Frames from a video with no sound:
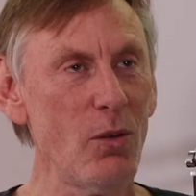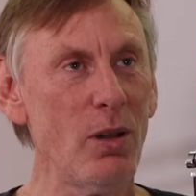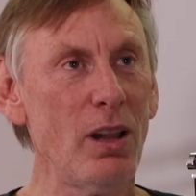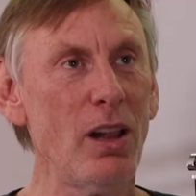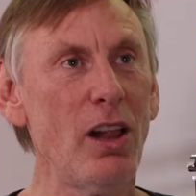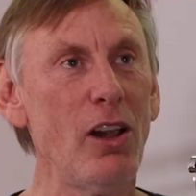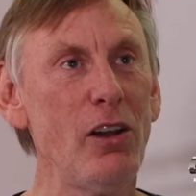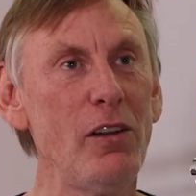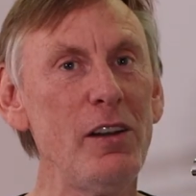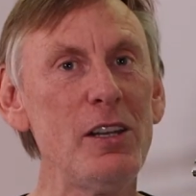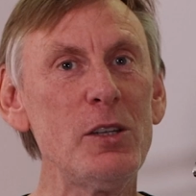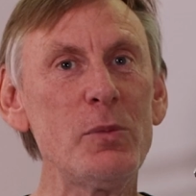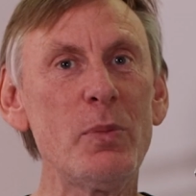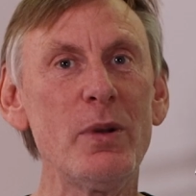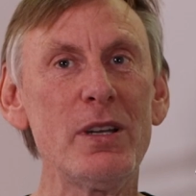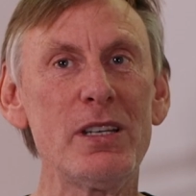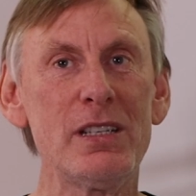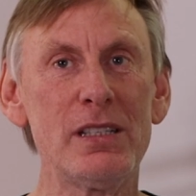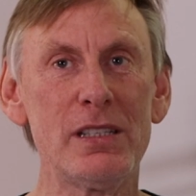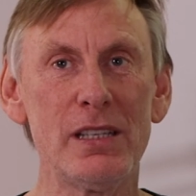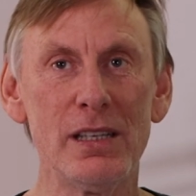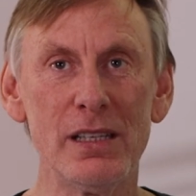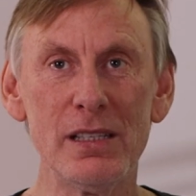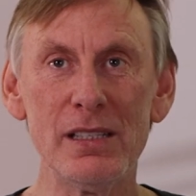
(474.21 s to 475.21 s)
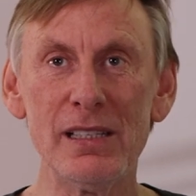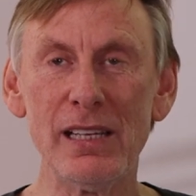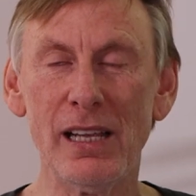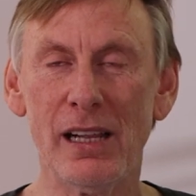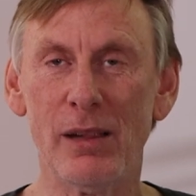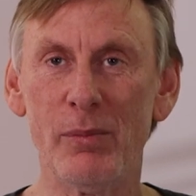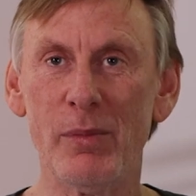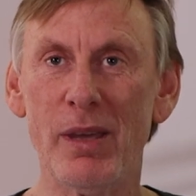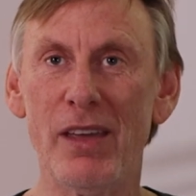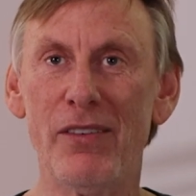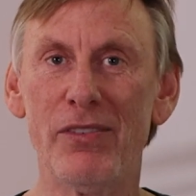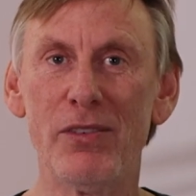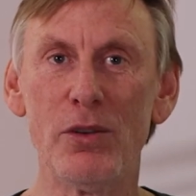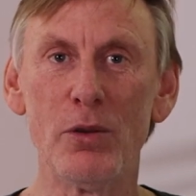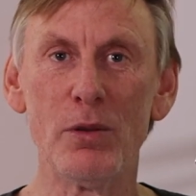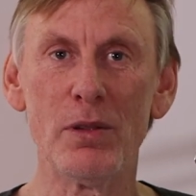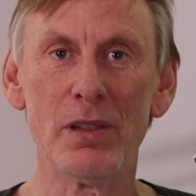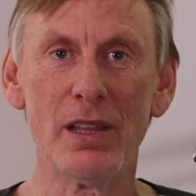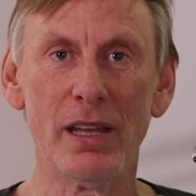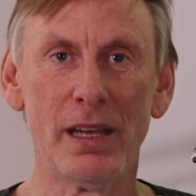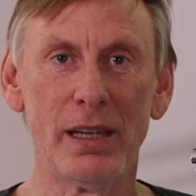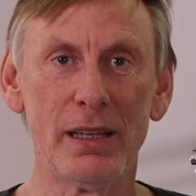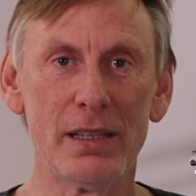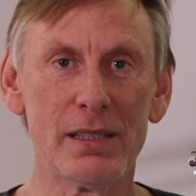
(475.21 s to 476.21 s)
Well, Holy Spirit did tell me a few
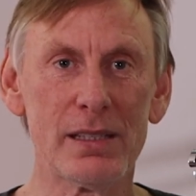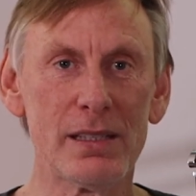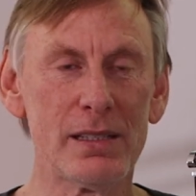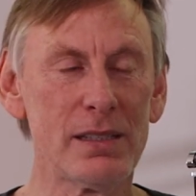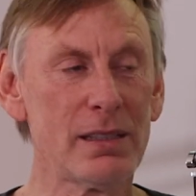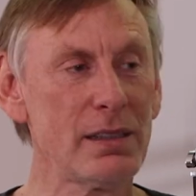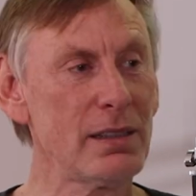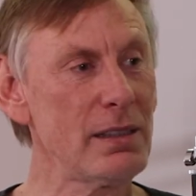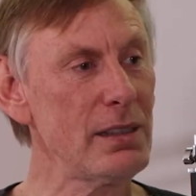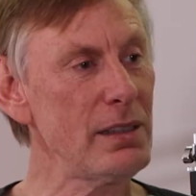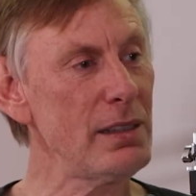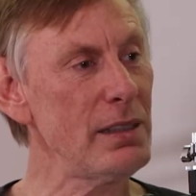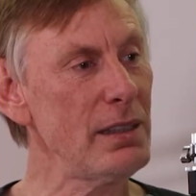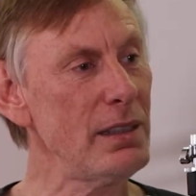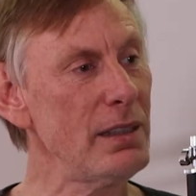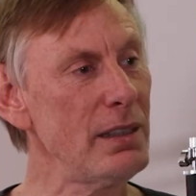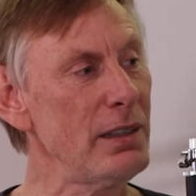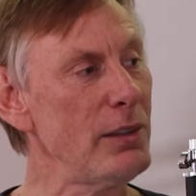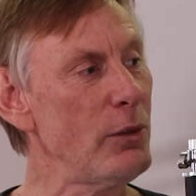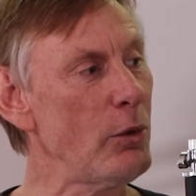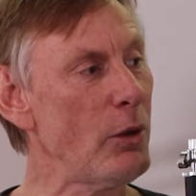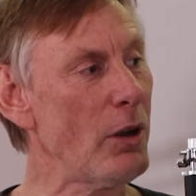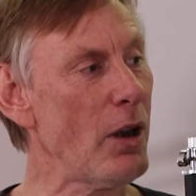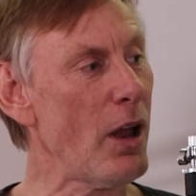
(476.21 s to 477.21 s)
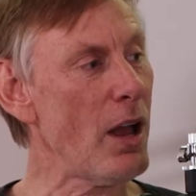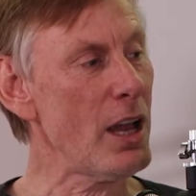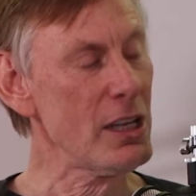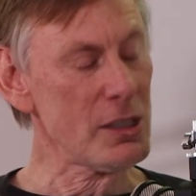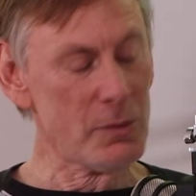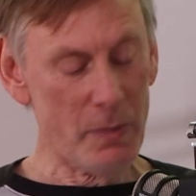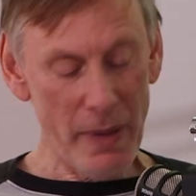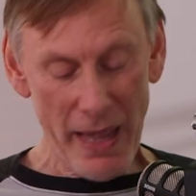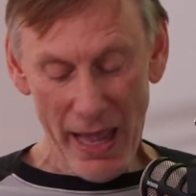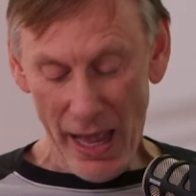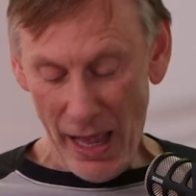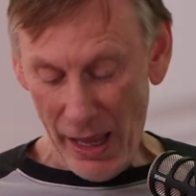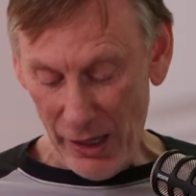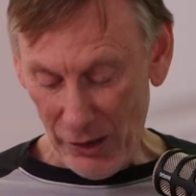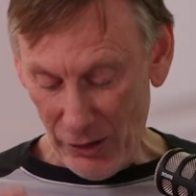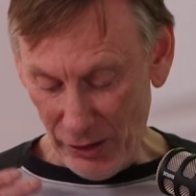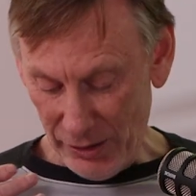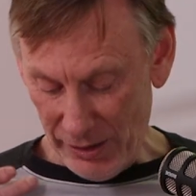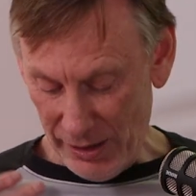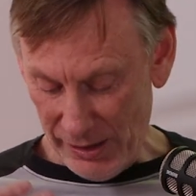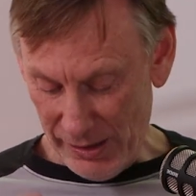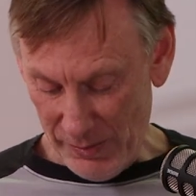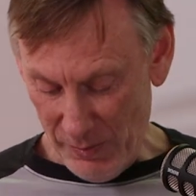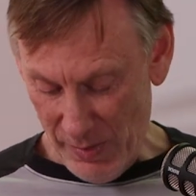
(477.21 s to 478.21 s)
things. You're going to ask me how I
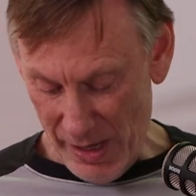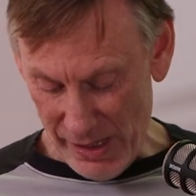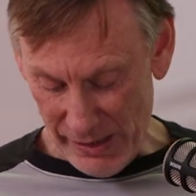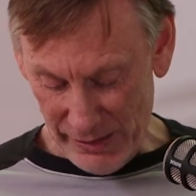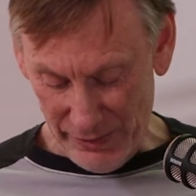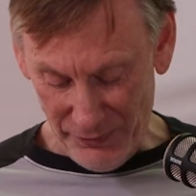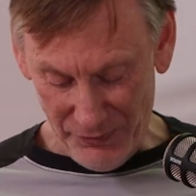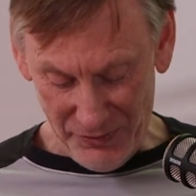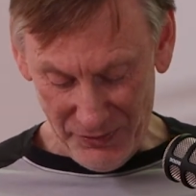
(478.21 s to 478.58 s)
got this amazing